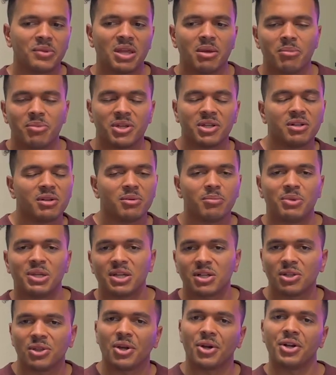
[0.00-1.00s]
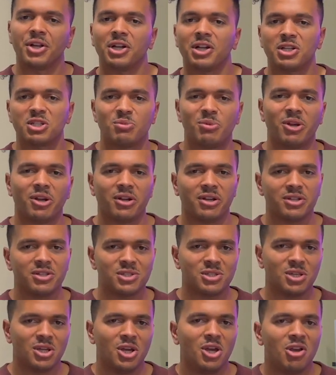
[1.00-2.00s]
been a big learning
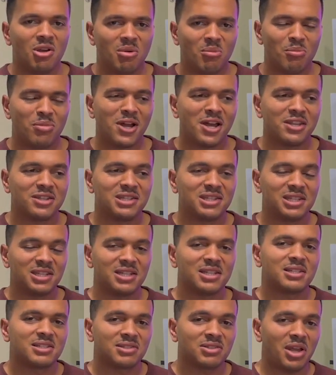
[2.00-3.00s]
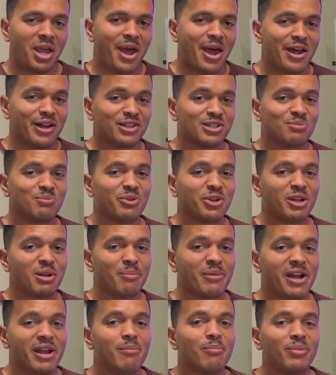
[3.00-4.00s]
experience, but this has been
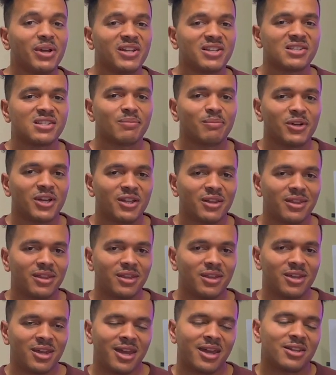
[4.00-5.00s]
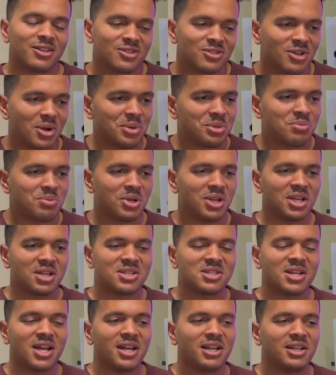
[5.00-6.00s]
my best month yet. So I was pretty
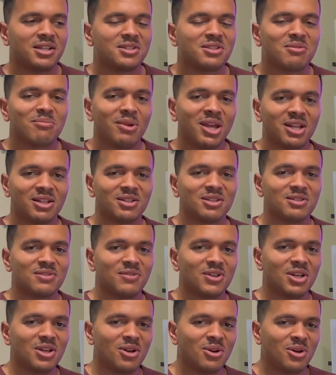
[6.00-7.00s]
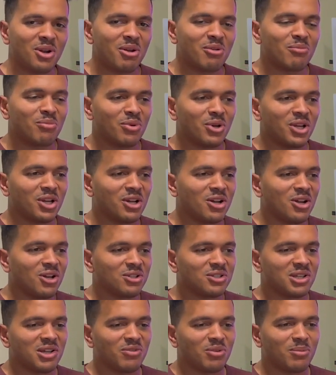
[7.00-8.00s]
excited to make this video and bring it all
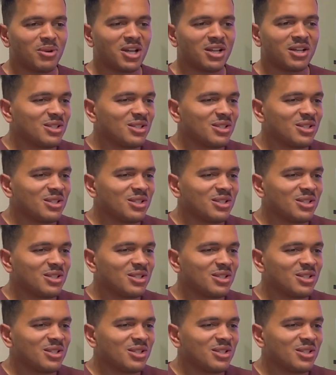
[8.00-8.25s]
to everybody.